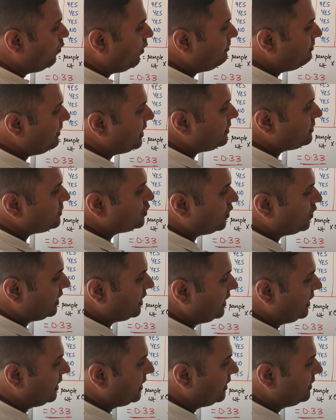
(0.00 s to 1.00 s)
1 minus
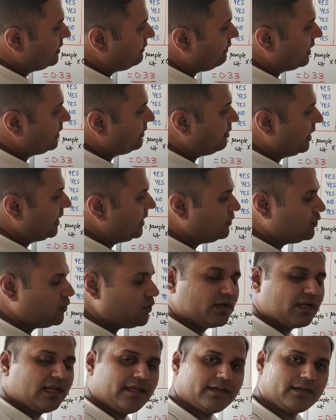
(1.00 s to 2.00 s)
total error divided by
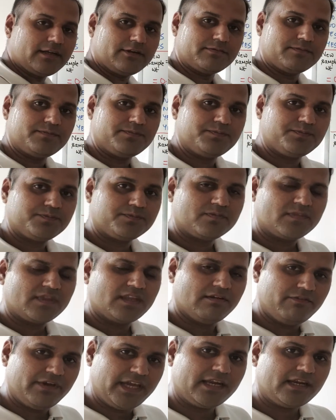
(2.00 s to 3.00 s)
total error,
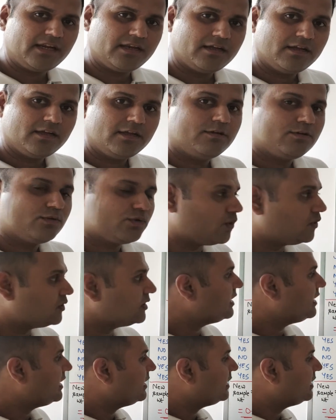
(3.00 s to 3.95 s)
where total